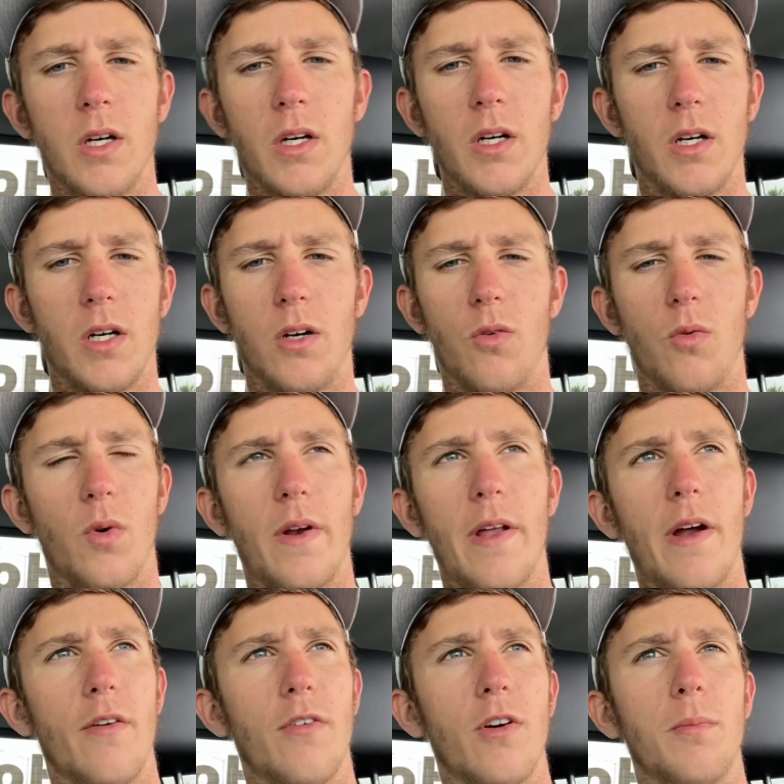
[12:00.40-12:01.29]
or
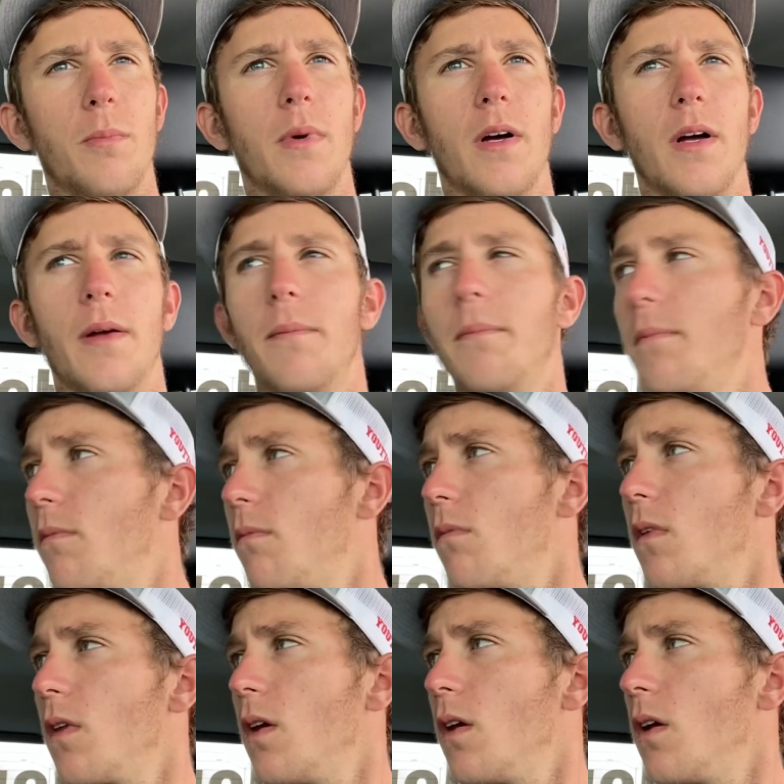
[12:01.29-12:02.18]
whatever, but
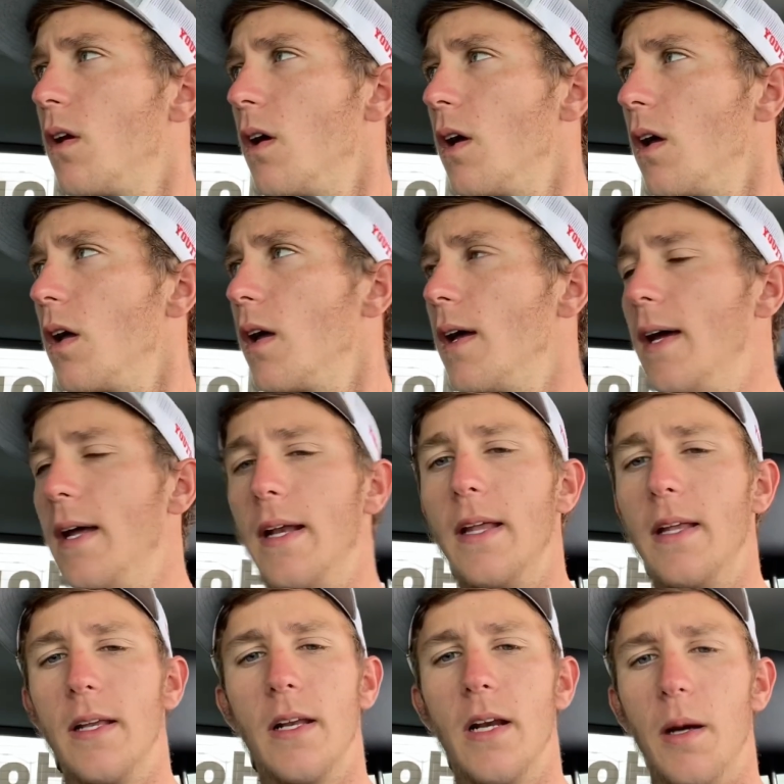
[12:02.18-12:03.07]
it
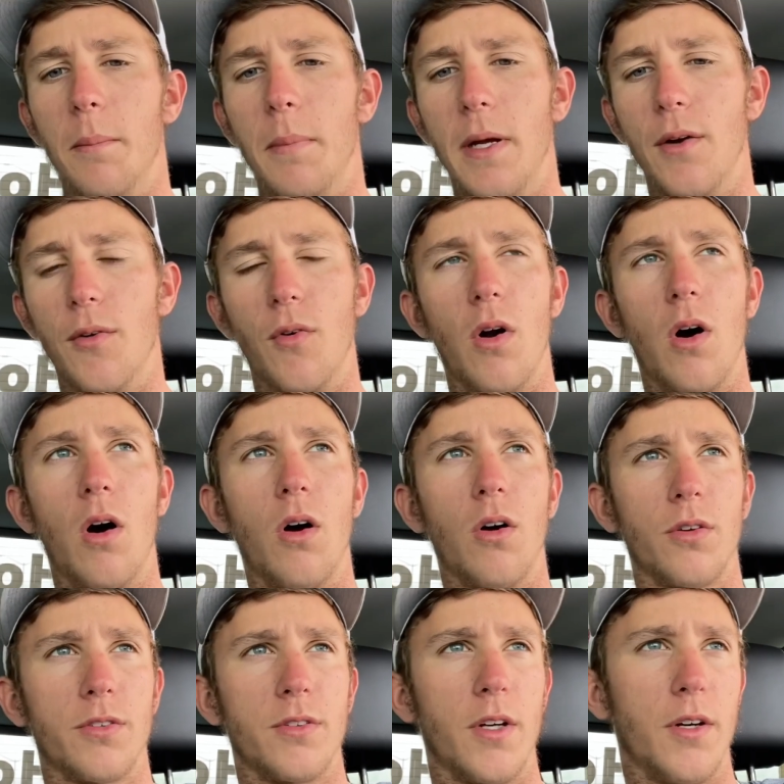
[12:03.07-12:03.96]
ended up being
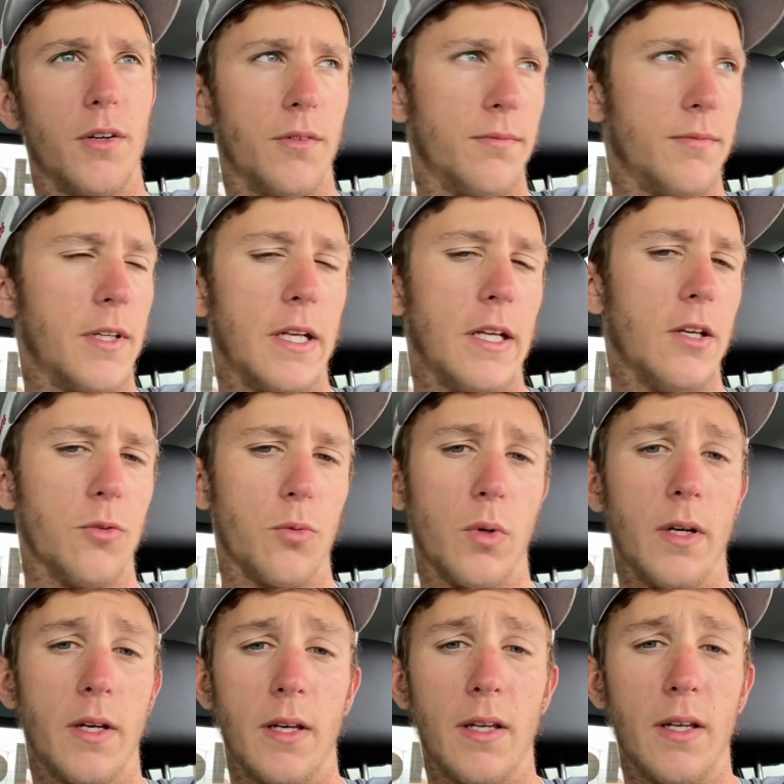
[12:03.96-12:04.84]
wrong, so it is
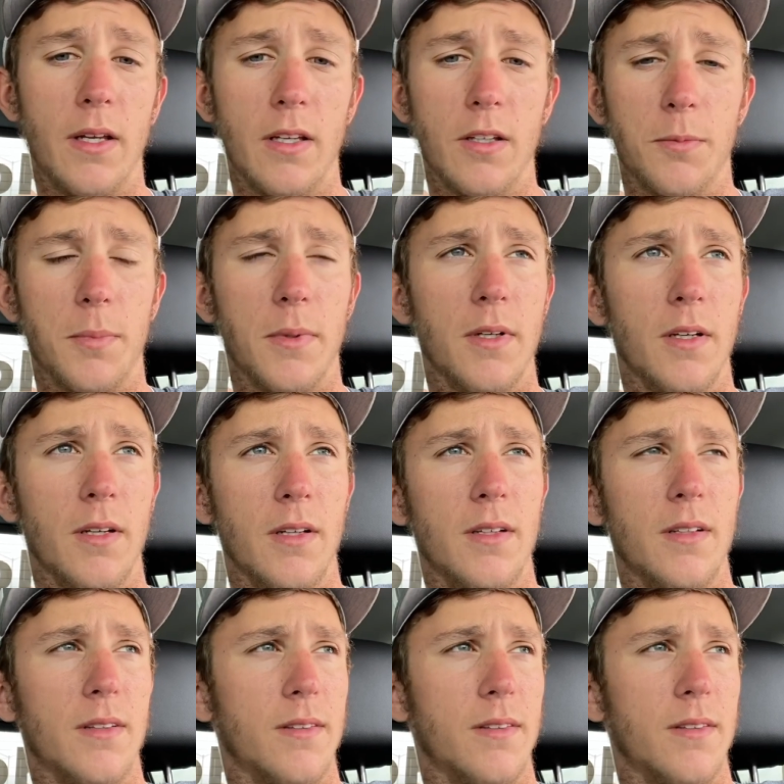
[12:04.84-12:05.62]
what it is. But